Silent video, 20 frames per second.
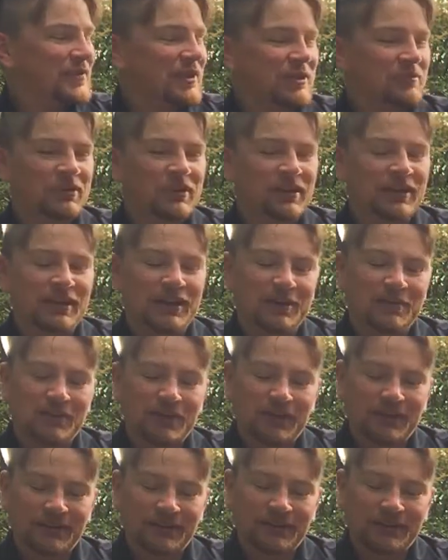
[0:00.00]
But
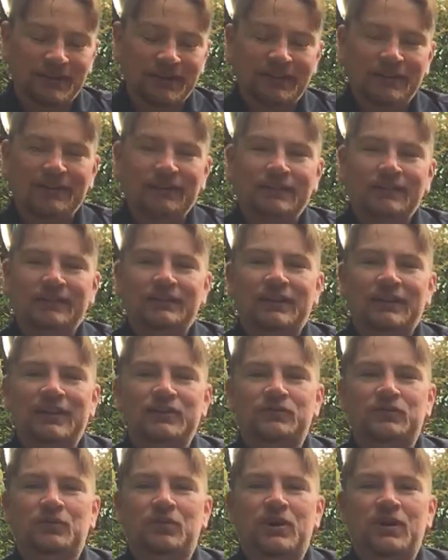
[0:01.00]
anyway, thanks
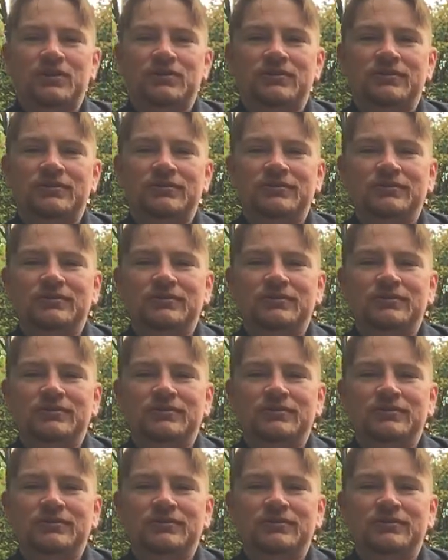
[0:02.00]
for watching,